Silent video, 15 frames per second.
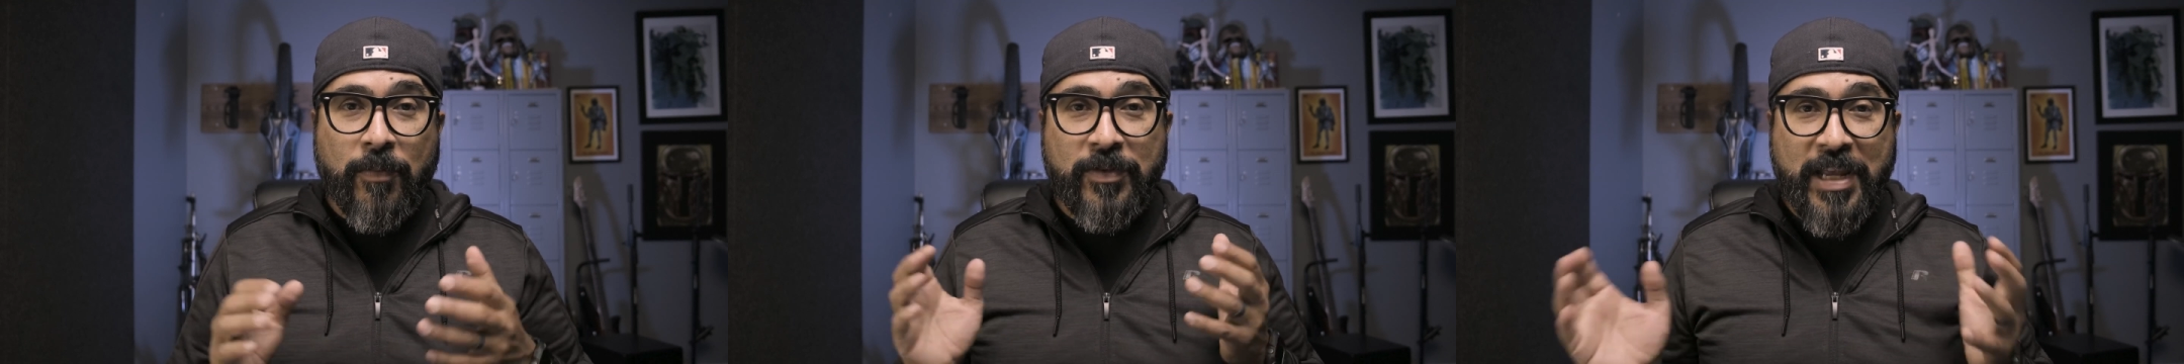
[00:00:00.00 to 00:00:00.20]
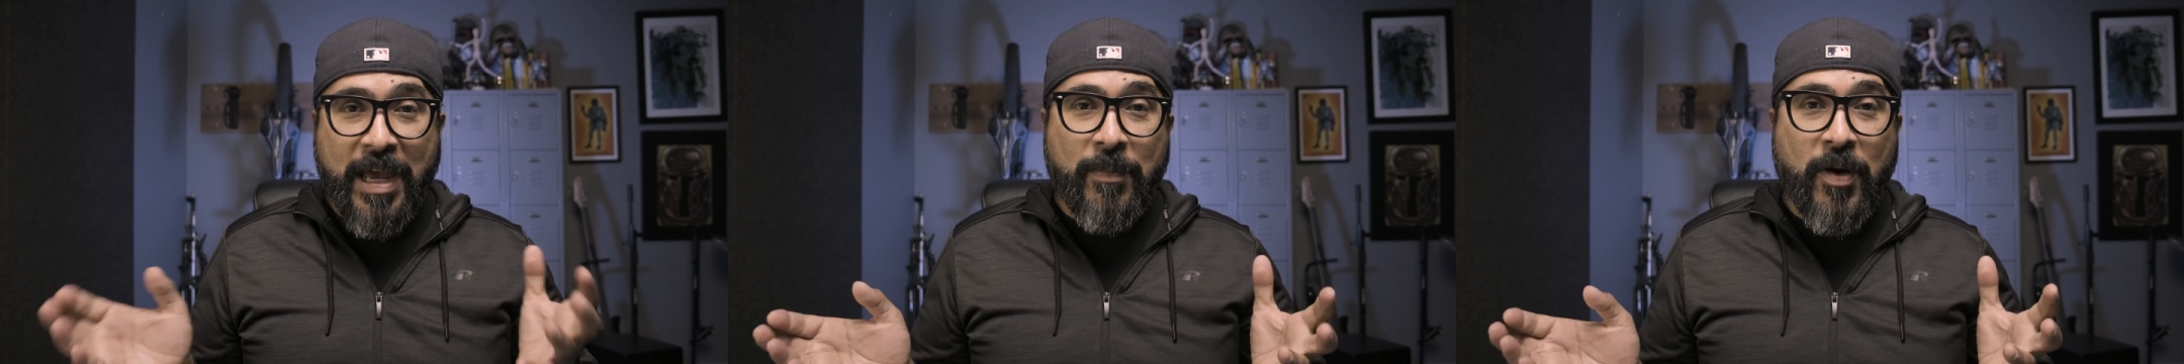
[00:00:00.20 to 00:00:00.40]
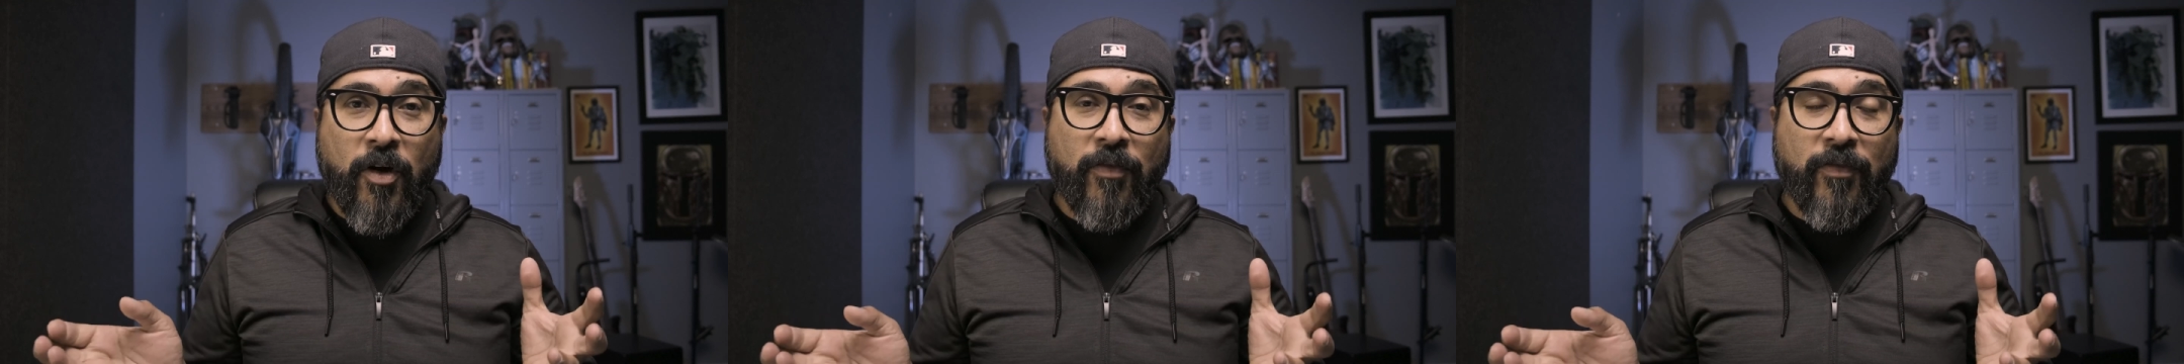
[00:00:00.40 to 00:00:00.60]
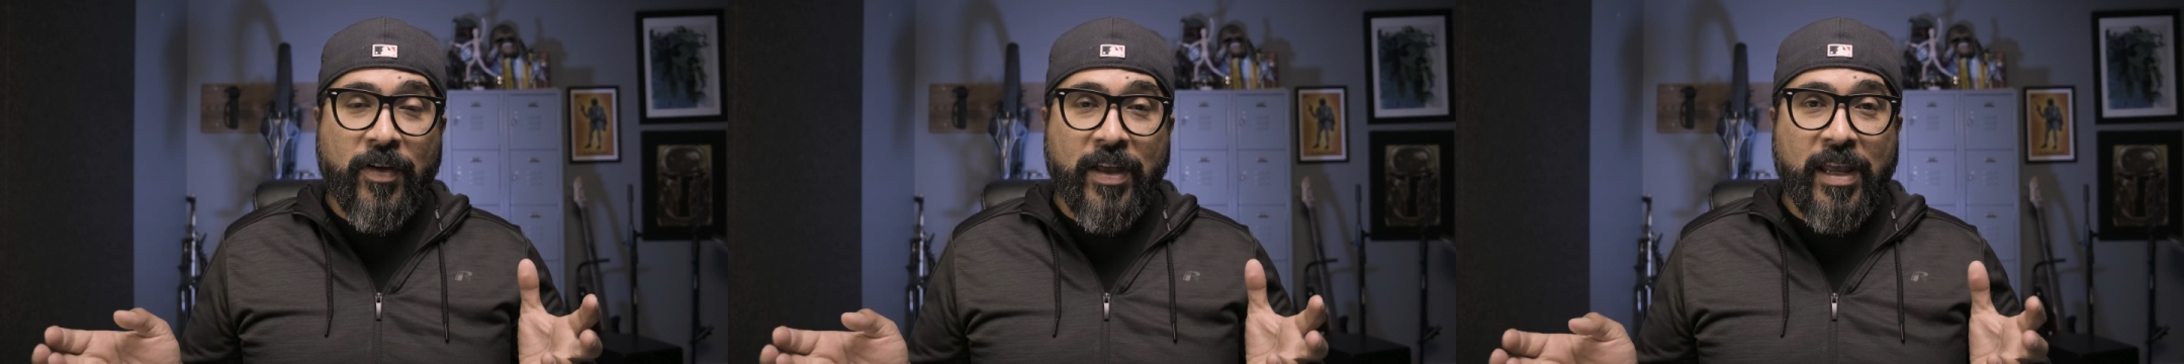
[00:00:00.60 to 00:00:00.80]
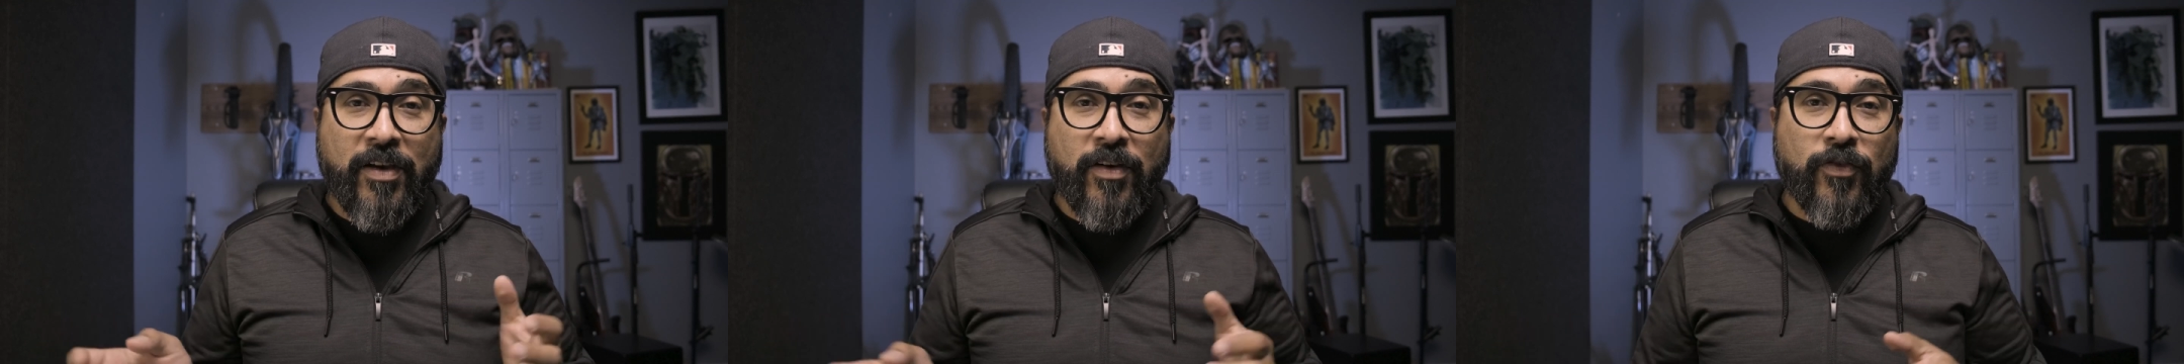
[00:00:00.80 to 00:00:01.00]
demo
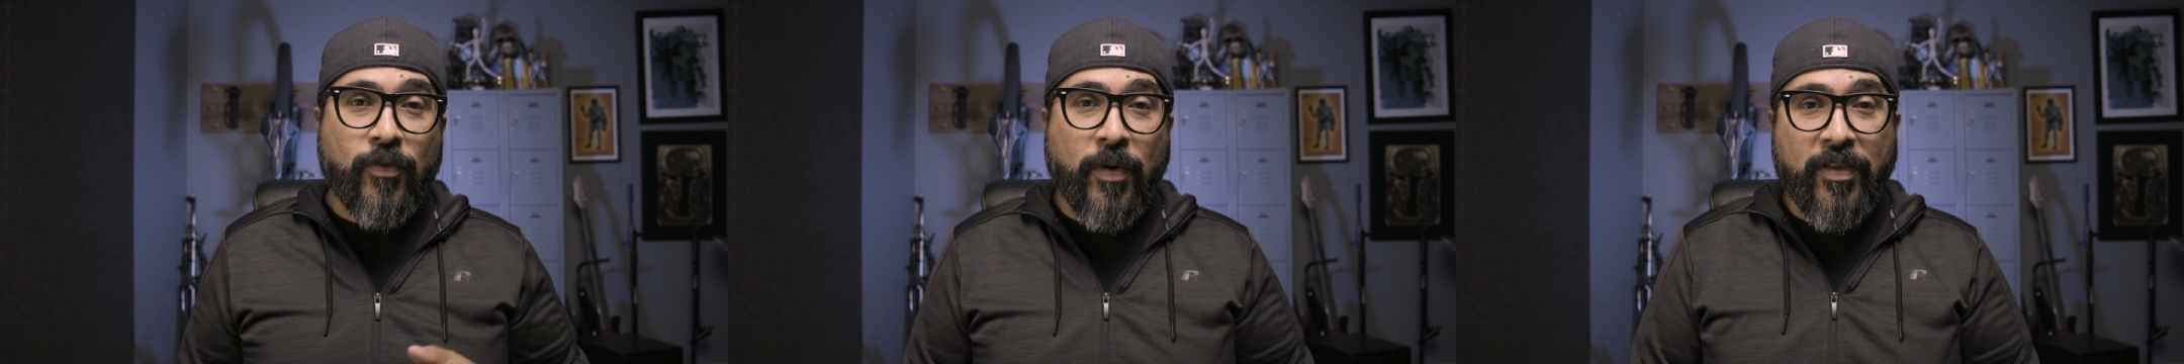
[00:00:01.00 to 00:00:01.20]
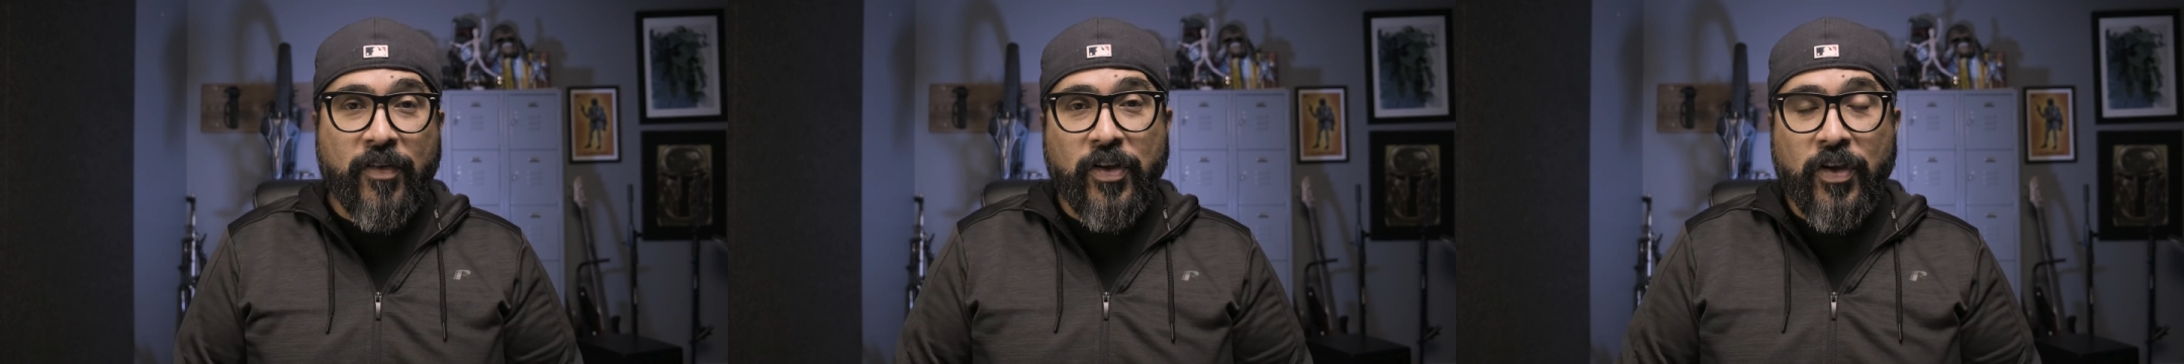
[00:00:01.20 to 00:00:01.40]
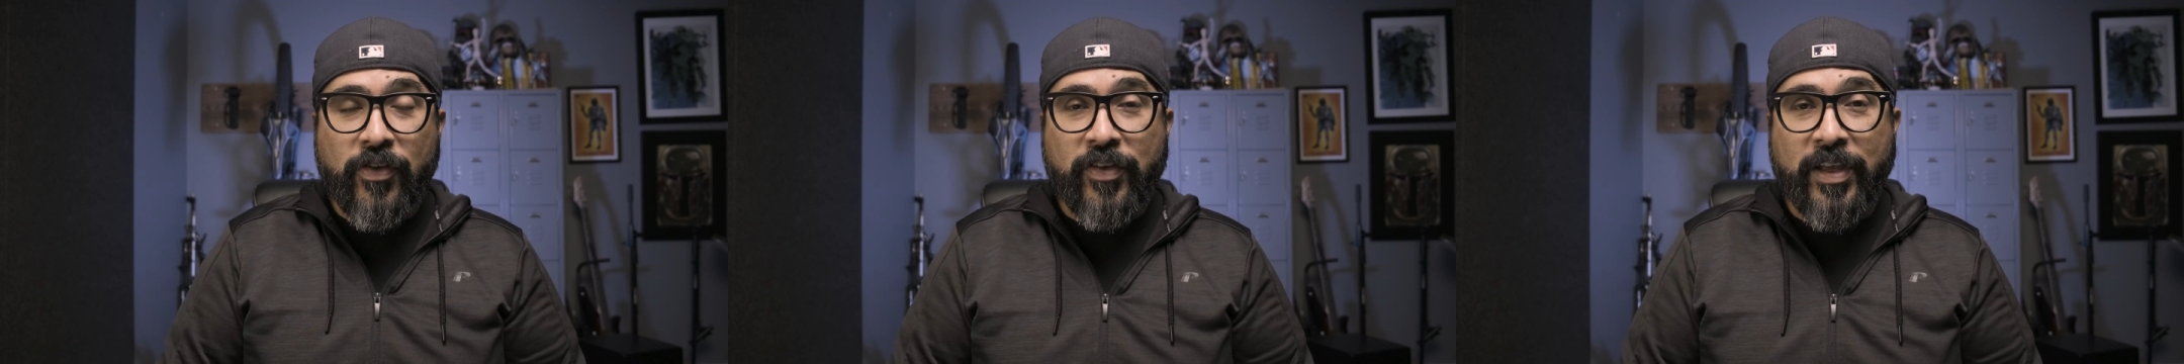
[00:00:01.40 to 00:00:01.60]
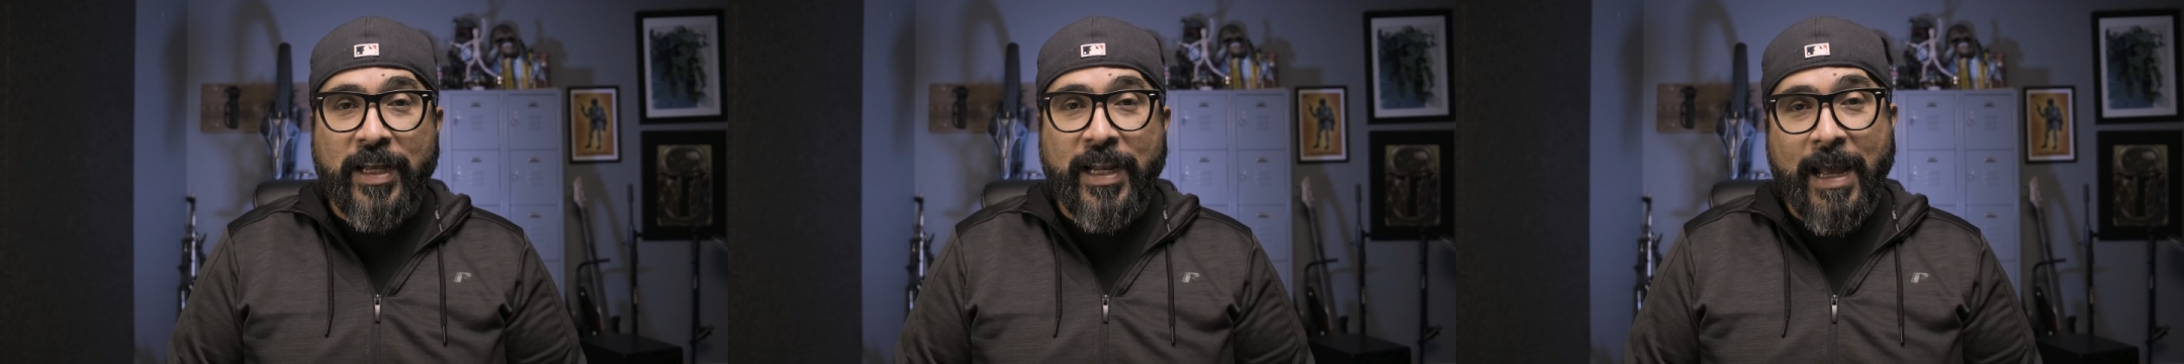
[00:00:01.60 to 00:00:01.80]
videos, whether you're using